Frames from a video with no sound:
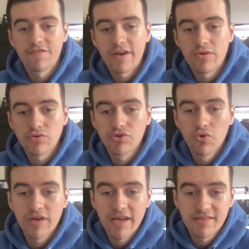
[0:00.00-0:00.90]
the final
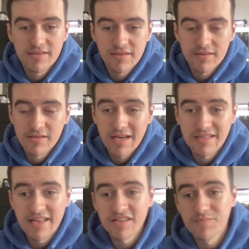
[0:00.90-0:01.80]
showcase. So that's
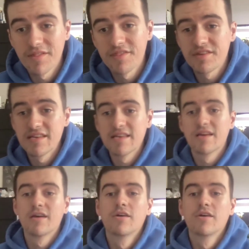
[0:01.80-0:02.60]
the end of Sprint 3.